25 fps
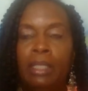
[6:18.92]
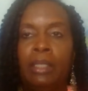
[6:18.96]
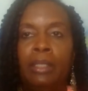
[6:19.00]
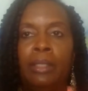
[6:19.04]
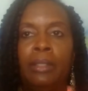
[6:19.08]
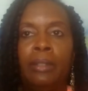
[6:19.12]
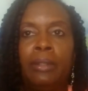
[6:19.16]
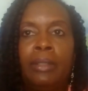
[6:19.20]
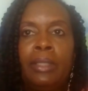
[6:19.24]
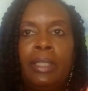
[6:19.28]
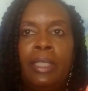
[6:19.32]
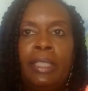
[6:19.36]

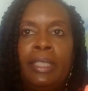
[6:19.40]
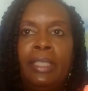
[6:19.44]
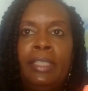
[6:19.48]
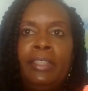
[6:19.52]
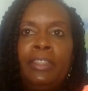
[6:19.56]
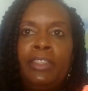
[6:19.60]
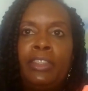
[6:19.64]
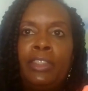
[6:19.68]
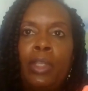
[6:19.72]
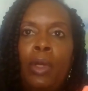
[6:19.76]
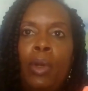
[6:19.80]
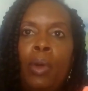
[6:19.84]
okay?
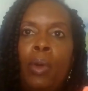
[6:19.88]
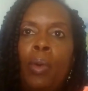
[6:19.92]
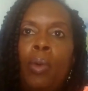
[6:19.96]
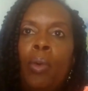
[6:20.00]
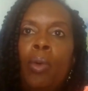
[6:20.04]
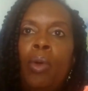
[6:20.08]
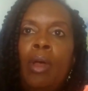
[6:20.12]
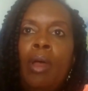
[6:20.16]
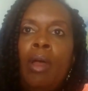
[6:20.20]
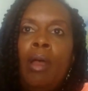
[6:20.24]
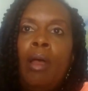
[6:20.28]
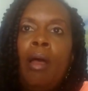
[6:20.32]

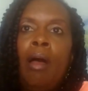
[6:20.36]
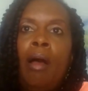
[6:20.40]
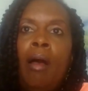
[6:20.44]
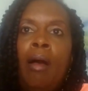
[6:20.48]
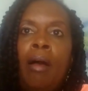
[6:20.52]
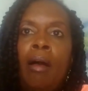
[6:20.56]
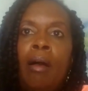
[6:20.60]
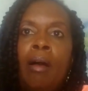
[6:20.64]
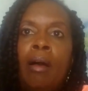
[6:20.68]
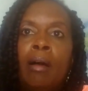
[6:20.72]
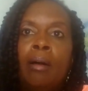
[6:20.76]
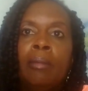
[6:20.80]
So
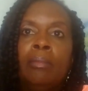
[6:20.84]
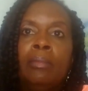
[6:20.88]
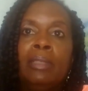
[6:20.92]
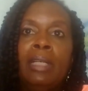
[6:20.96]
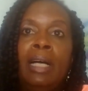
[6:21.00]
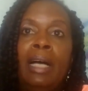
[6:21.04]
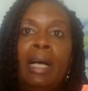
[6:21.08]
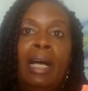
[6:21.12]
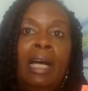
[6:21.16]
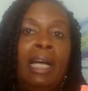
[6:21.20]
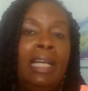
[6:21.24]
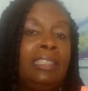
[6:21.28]

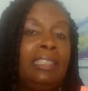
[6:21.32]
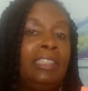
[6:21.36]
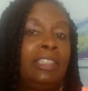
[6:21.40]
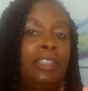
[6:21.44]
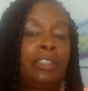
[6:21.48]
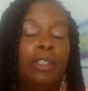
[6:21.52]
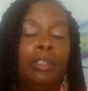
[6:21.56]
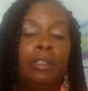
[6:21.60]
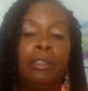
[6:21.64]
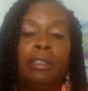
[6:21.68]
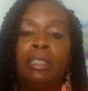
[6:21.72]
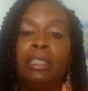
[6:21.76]
I
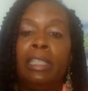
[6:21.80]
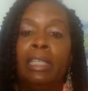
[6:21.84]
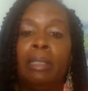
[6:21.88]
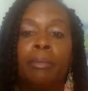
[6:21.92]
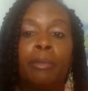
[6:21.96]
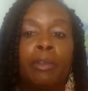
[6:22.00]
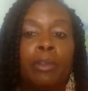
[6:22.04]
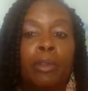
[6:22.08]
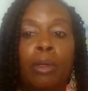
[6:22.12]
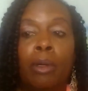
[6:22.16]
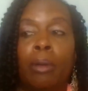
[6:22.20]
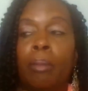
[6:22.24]
certainly am
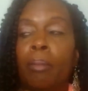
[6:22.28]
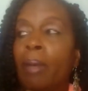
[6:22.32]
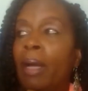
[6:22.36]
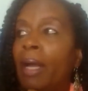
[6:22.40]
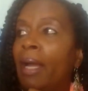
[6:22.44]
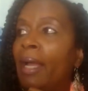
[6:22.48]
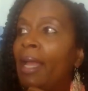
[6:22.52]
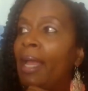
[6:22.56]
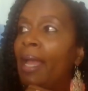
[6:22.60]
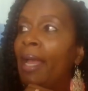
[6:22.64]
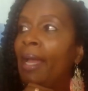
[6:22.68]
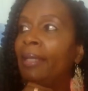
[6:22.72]
throwing my
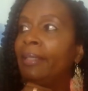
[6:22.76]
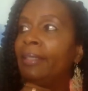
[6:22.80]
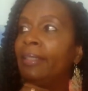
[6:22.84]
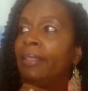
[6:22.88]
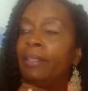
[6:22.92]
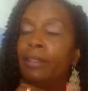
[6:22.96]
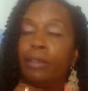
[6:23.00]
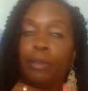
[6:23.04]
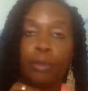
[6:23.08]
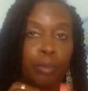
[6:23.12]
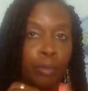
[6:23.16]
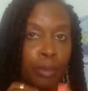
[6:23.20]
hat
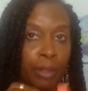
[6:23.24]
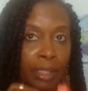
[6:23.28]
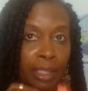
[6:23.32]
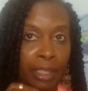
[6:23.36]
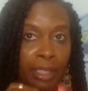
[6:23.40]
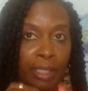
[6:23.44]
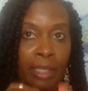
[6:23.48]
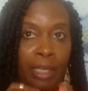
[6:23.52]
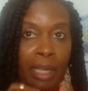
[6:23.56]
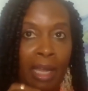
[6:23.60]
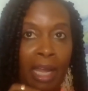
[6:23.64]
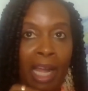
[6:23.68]
in the
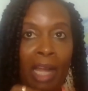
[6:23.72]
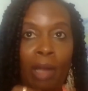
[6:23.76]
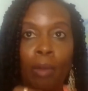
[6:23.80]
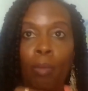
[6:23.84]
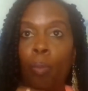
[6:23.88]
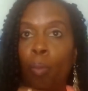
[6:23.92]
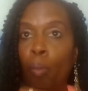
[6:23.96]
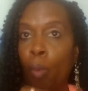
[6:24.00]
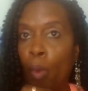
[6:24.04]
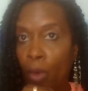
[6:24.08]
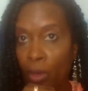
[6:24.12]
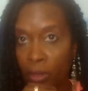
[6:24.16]
ring. I
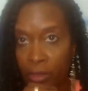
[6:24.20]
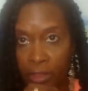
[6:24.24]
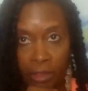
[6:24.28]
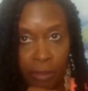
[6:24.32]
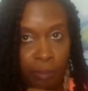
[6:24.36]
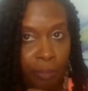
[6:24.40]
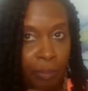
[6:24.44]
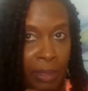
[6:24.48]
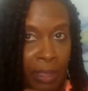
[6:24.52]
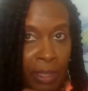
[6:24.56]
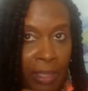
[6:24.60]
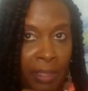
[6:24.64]
want to
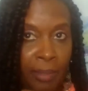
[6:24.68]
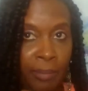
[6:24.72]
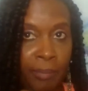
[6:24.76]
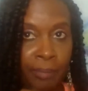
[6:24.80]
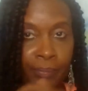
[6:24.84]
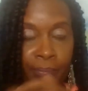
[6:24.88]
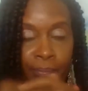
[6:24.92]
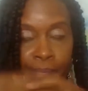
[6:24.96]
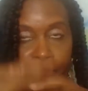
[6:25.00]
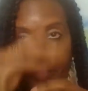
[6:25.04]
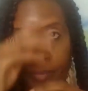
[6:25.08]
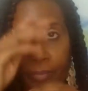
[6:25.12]
be
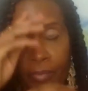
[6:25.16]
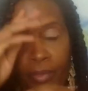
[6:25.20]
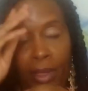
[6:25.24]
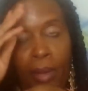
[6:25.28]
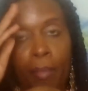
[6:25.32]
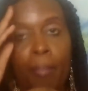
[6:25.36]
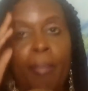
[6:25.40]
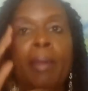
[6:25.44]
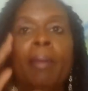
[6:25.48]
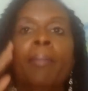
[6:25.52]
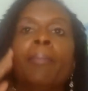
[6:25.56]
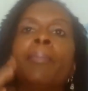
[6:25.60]

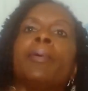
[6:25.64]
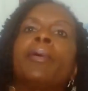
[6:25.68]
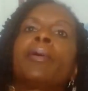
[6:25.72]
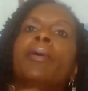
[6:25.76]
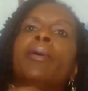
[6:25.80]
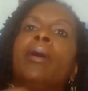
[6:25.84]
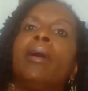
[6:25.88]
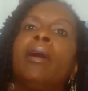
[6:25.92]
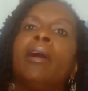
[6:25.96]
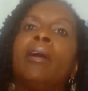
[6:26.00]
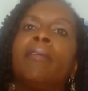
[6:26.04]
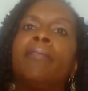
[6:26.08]
a member
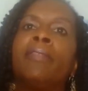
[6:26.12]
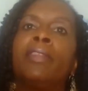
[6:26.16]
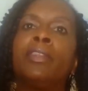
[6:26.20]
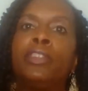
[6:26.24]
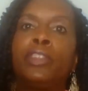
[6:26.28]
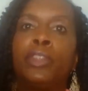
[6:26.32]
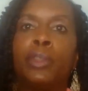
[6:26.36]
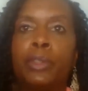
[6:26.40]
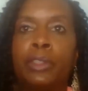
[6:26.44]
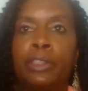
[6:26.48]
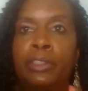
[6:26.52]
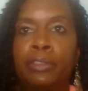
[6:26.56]
of the
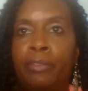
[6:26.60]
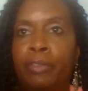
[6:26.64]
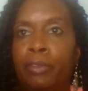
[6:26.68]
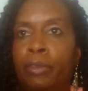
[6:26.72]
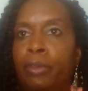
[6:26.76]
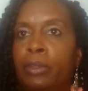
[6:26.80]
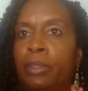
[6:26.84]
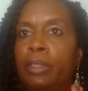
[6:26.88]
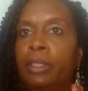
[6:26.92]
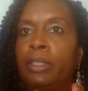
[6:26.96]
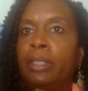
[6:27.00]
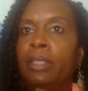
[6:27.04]
George
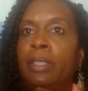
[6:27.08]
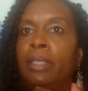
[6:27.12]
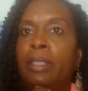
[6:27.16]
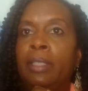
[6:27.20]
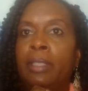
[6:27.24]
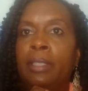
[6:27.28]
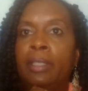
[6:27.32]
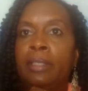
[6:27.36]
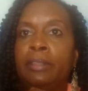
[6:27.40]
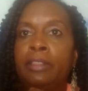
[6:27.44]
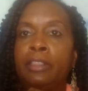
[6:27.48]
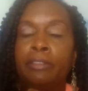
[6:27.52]
Floyd
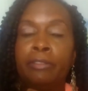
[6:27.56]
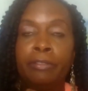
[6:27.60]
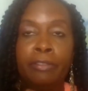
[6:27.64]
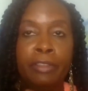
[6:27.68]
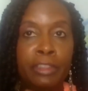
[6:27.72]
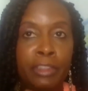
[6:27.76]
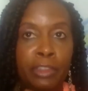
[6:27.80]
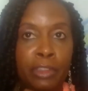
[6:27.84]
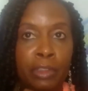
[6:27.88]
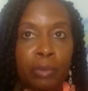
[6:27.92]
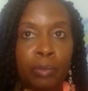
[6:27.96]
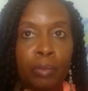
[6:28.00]

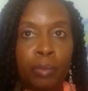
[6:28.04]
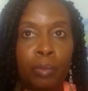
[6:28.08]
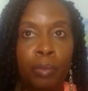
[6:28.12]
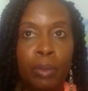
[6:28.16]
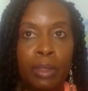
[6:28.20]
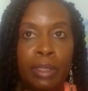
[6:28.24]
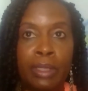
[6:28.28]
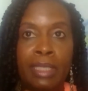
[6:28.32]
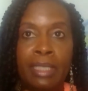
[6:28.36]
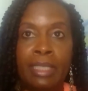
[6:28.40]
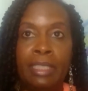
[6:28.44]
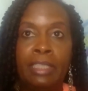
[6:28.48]
division
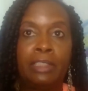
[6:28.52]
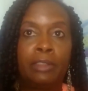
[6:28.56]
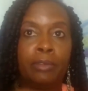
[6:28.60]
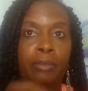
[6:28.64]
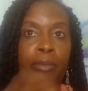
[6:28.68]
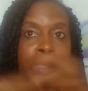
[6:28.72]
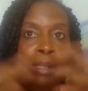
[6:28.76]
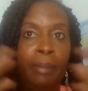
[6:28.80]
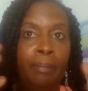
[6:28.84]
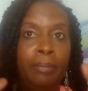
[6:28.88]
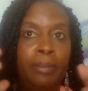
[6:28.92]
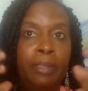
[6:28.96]
when it is
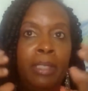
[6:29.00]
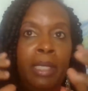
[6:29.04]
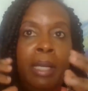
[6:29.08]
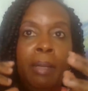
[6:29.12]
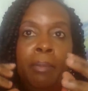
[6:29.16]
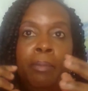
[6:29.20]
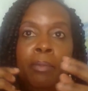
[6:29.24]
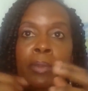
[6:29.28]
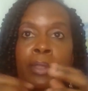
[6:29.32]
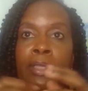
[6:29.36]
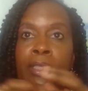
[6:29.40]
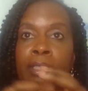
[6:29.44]
ramped
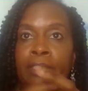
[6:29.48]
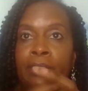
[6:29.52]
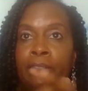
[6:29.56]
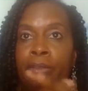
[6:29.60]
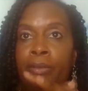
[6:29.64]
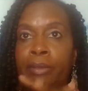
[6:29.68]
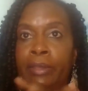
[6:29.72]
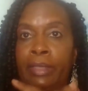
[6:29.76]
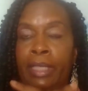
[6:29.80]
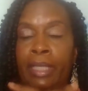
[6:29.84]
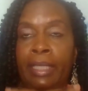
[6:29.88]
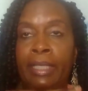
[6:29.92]
up, when it's
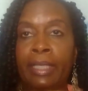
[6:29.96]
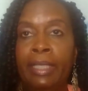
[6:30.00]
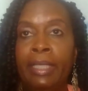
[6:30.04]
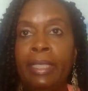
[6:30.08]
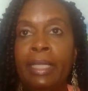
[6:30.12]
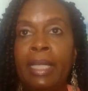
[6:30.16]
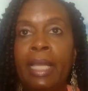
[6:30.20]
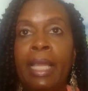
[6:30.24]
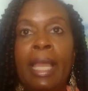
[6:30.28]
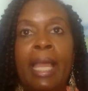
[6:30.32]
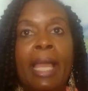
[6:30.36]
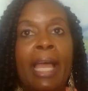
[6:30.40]
created
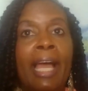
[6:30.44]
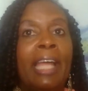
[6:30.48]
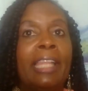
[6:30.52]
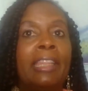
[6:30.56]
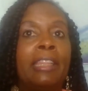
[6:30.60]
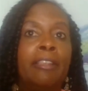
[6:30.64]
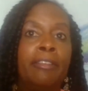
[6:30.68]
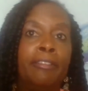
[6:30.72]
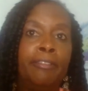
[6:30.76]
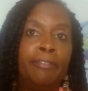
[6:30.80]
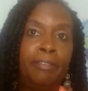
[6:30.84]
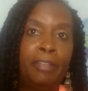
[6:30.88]
at
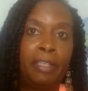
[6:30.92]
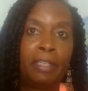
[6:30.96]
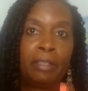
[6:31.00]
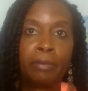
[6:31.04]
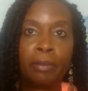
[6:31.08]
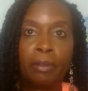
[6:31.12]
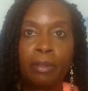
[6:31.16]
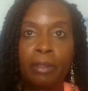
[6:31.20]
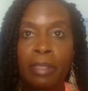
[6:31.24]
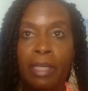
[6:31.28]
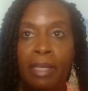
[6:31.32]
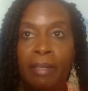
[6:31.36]
the
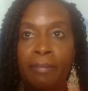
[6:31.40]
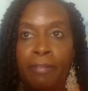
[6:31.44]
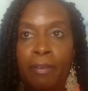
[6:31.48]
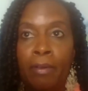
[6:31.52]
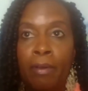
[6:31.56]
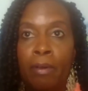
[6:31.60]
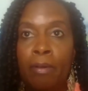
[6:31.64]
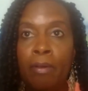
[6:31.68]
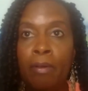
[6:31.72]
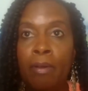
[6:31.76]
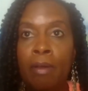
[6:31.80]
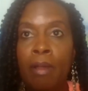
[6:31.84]
federal
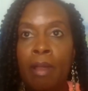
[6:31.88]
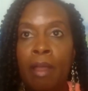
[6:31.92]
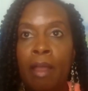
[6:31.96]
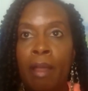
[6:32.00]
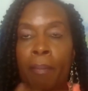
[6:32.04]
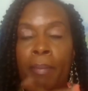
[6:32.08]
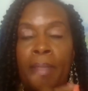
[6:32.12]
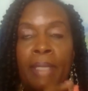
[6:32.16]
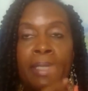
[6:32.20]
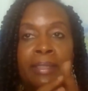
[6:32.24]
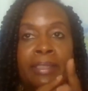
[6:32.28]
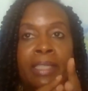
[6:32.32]
level,
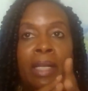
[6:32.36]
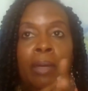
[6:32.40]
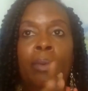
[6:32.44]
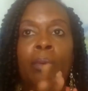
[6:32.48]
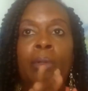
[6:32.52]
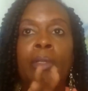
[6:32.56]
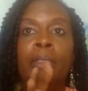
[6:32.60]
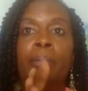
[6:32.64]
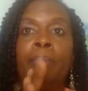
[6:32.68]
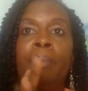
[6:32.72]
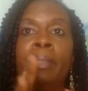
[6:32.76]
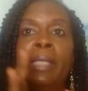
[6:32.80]
because I
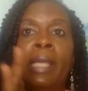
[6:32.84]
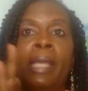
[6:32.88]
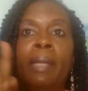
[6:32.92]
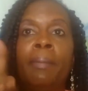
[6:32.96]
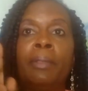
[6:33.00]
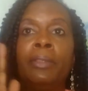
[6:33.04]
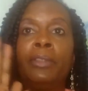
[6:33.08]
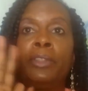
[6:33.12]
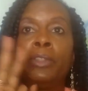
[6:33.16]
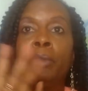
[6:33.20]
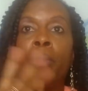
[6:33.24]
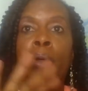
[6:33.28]
want to be
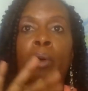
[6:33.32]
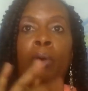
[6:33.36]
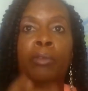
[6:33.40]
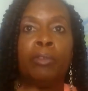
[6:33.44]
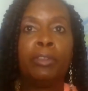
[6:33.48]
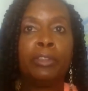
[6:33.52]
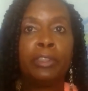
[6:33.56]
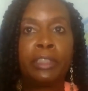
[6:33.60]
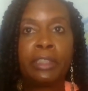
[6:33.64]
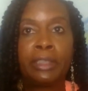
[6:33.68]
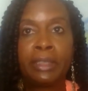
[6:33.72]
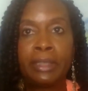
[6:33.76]
able to
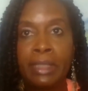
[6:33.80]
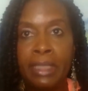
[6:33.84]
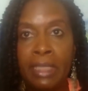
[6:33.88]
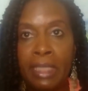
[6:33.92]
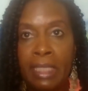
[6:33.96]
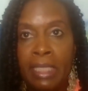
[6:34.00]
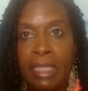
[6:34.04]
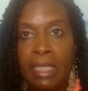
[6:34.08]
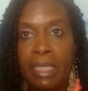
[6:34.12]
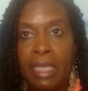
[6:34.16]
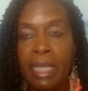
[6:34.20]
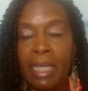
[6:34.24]

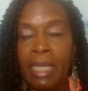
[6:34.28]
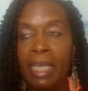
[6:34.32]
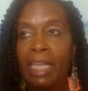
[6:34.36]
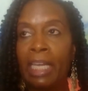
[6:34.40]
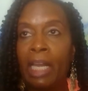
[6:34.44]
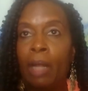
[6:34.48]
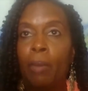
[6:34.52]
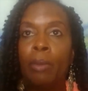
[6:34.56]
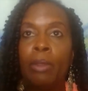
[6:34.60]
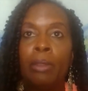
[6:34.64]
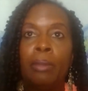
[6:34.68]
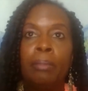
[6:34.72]
oversee, and
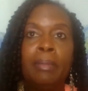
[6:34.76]
I want to